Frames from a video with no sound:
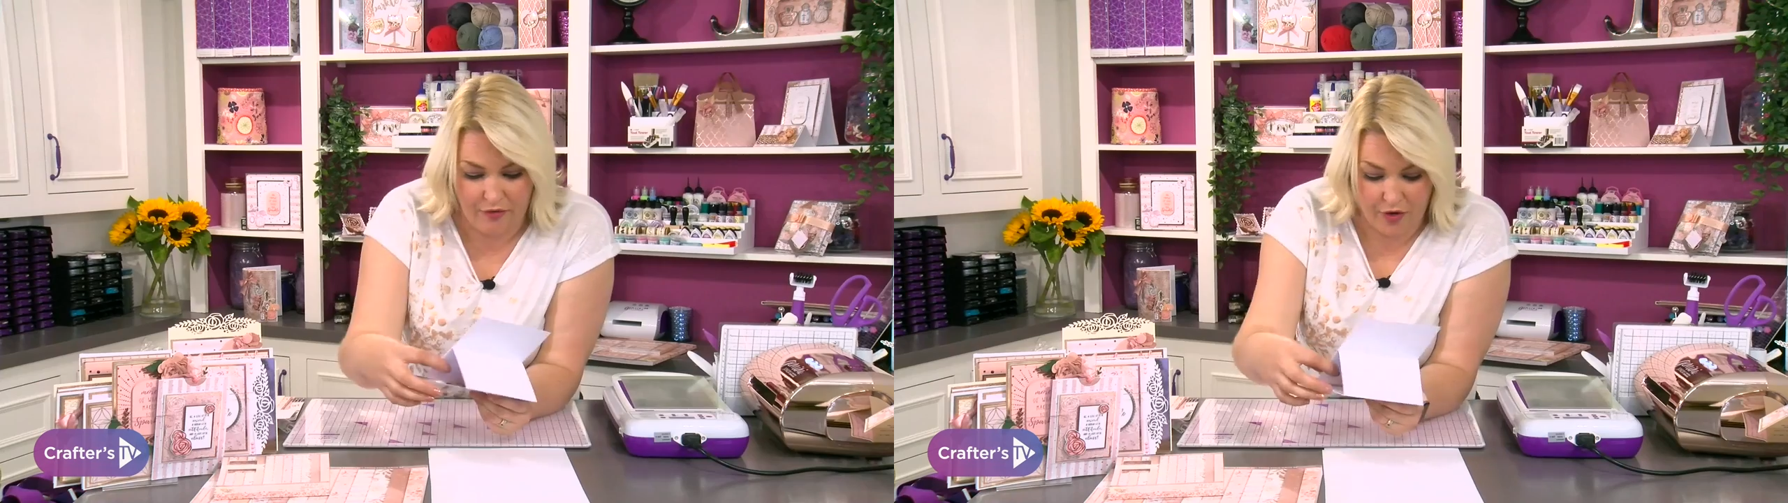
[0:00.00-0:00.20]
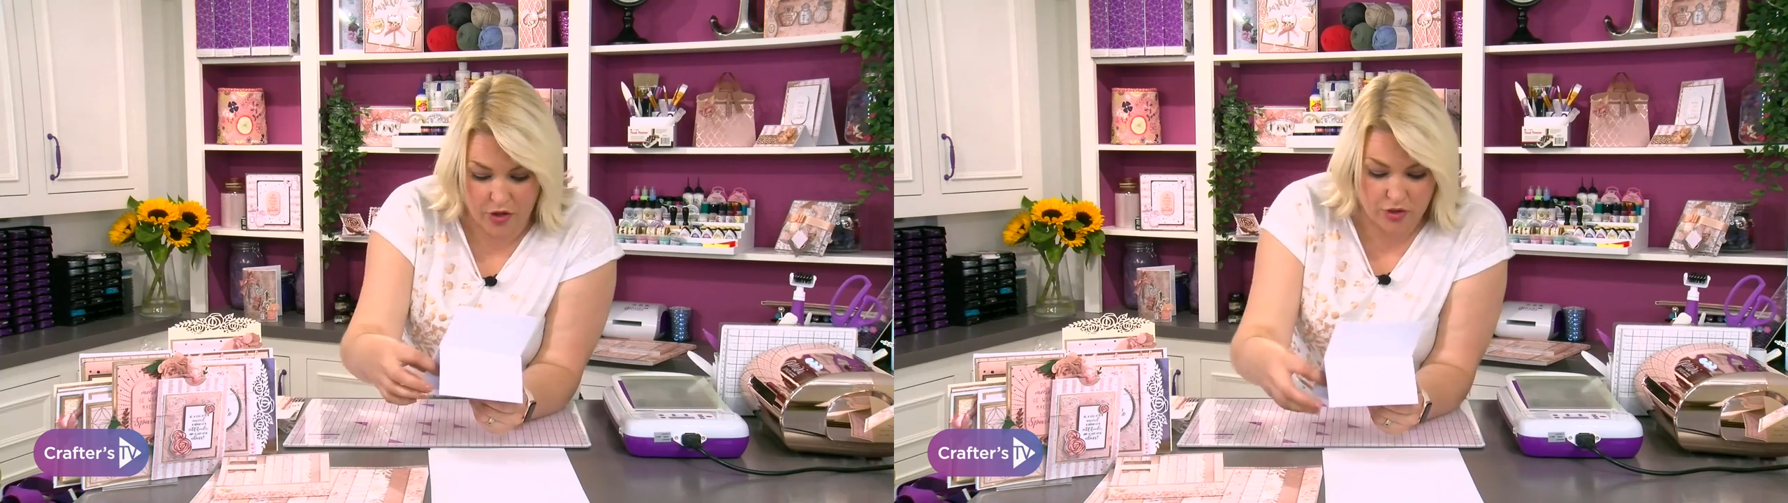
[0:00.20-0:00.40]

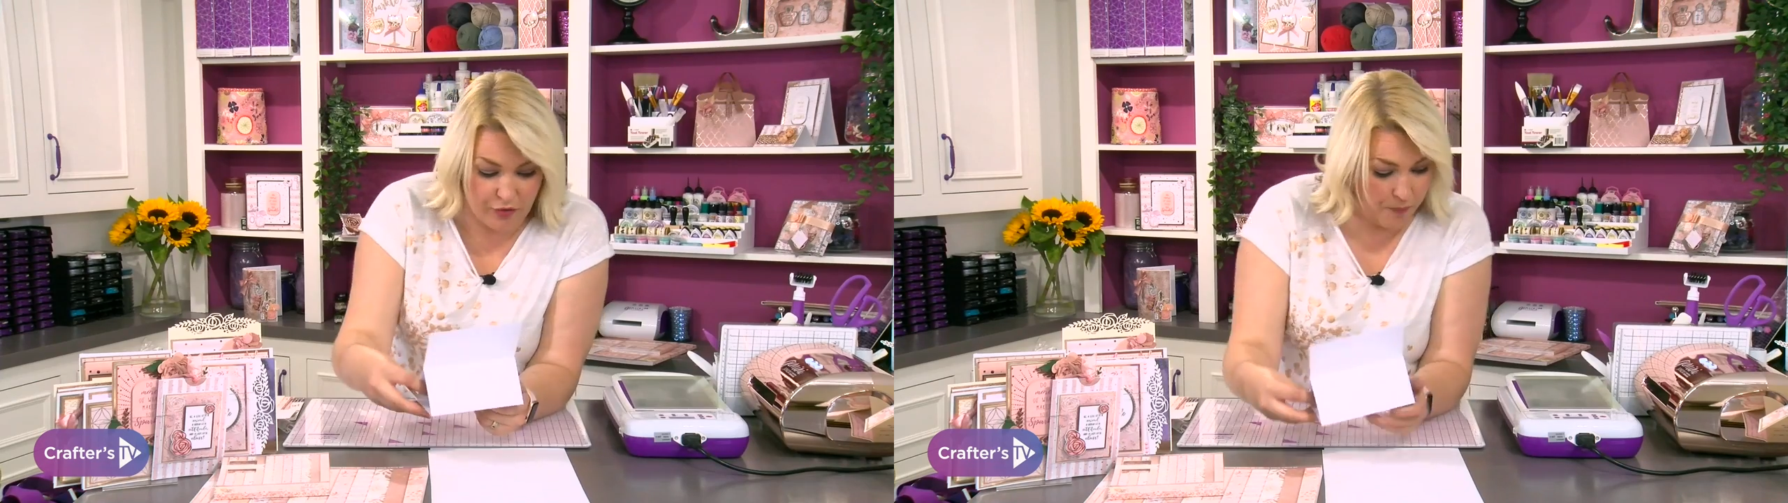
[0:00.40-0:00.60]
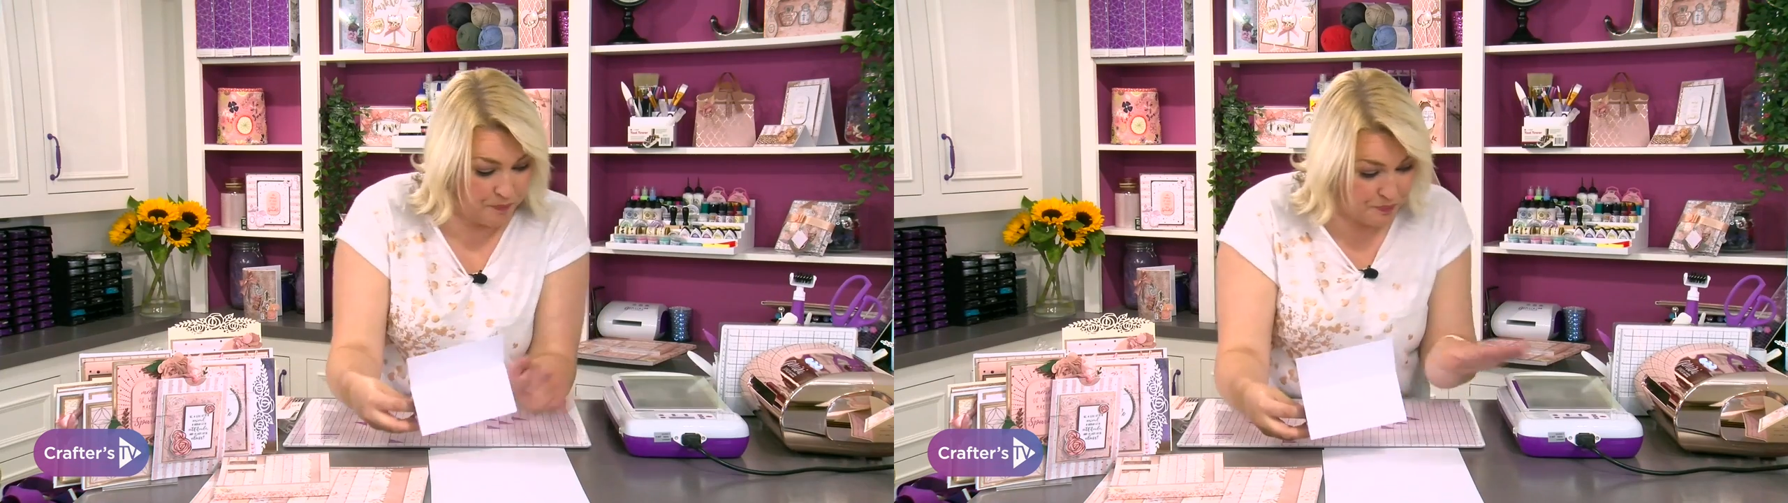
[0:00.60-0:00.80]
First of
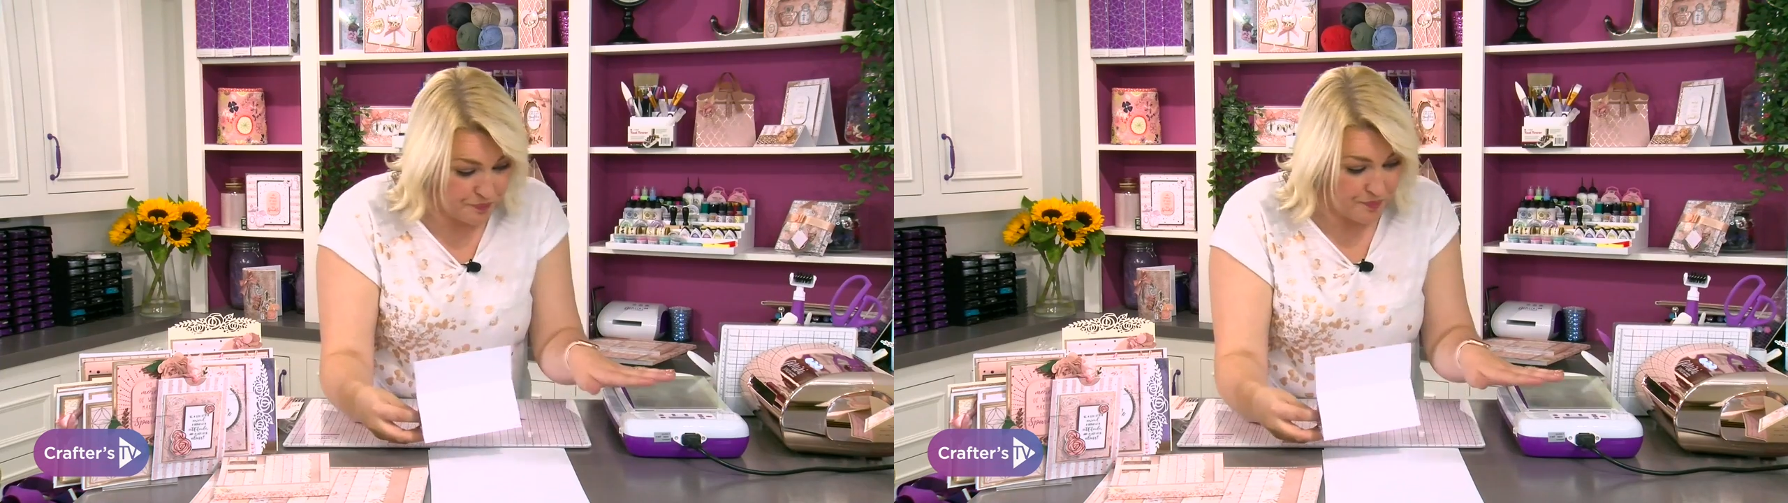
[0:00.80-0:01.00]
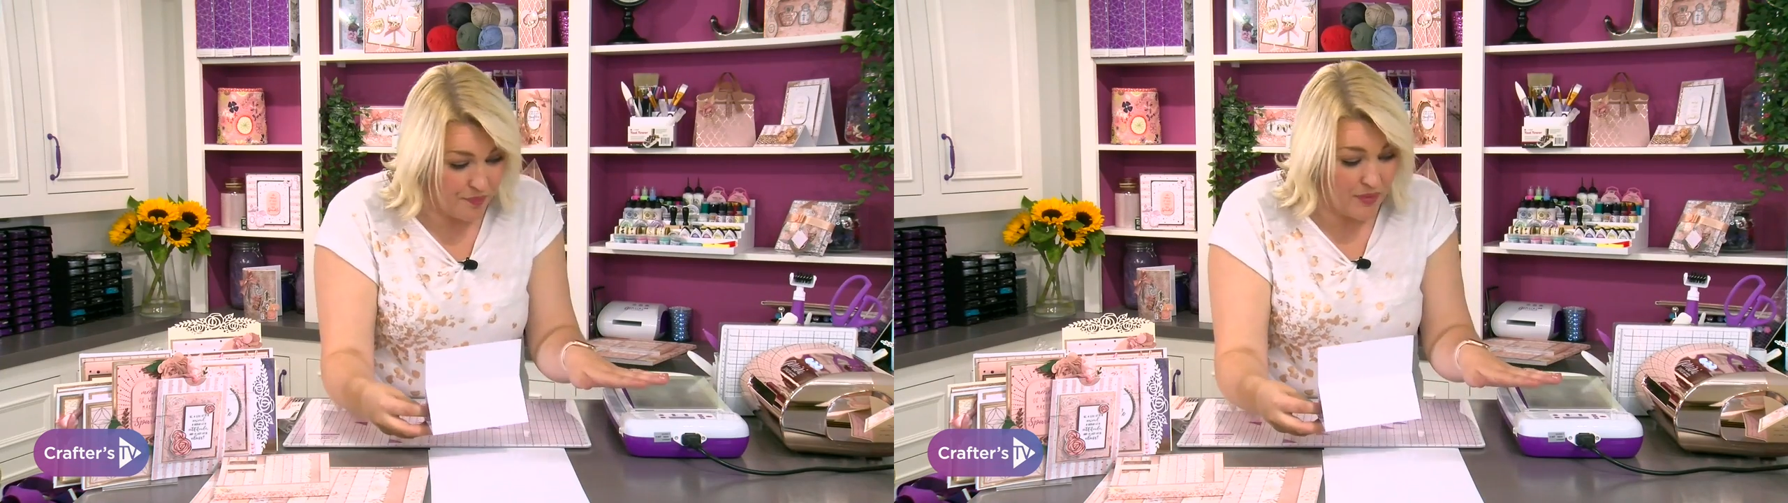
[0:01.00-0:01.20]
all,
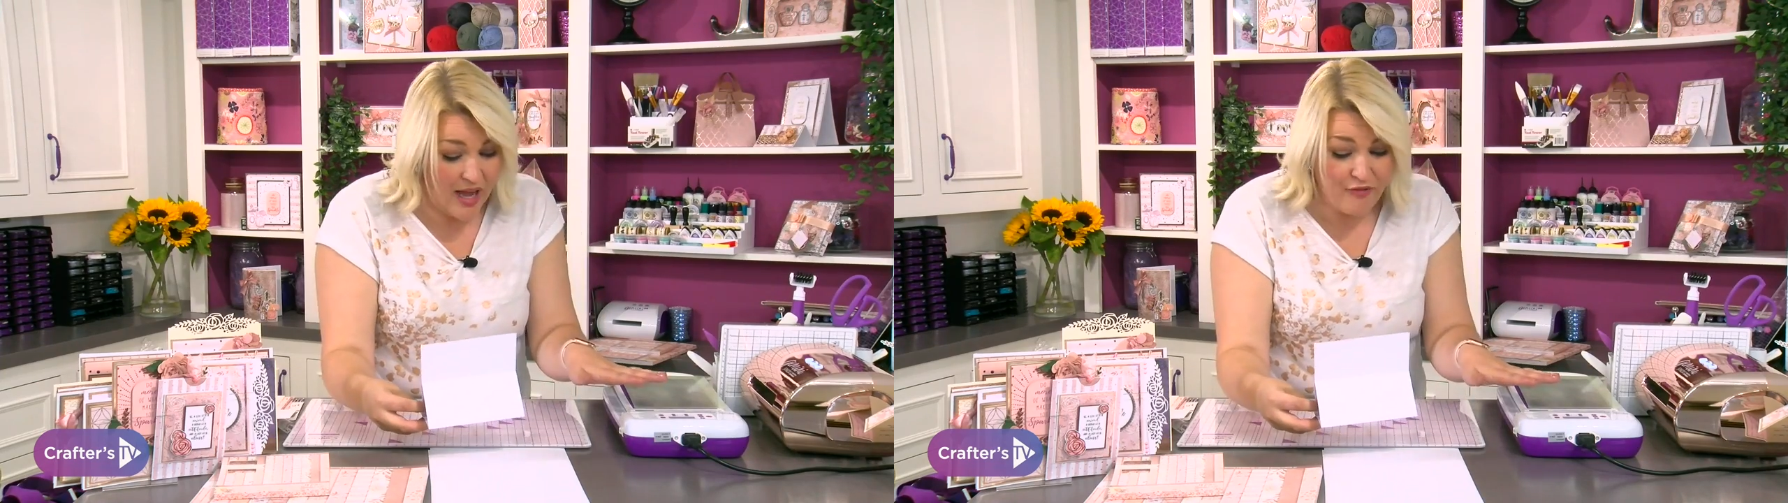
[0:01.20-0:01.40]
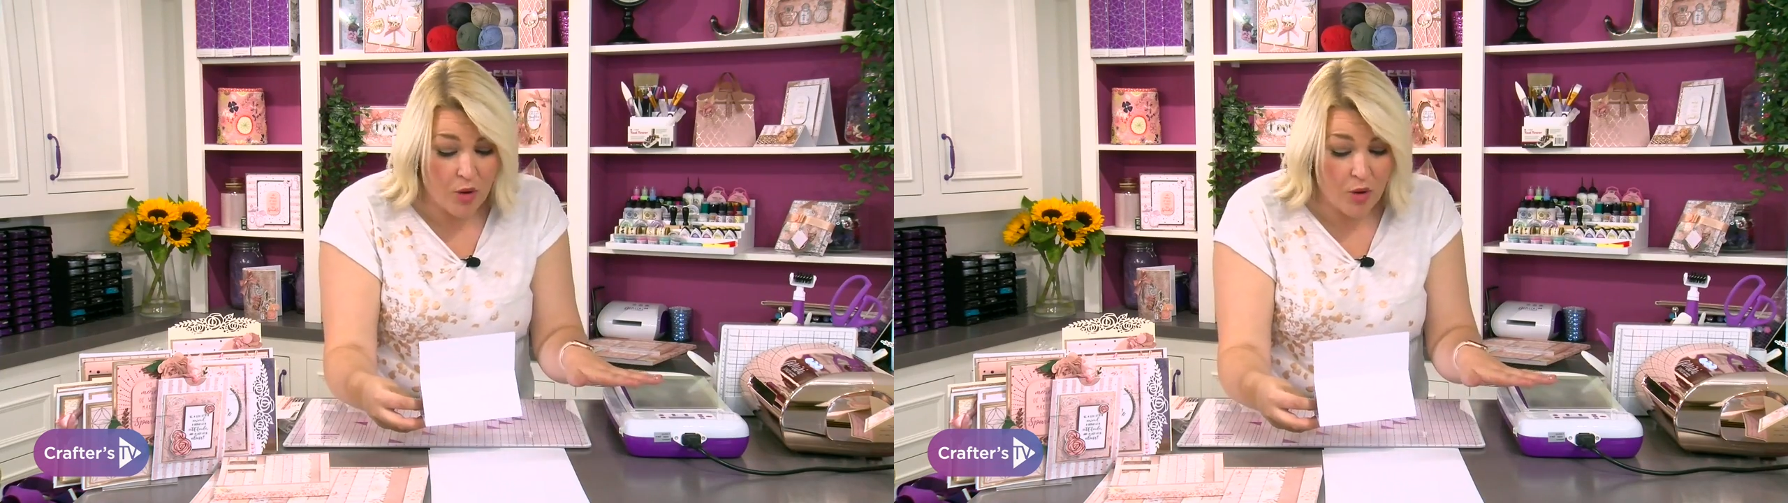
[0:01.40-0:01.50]
I've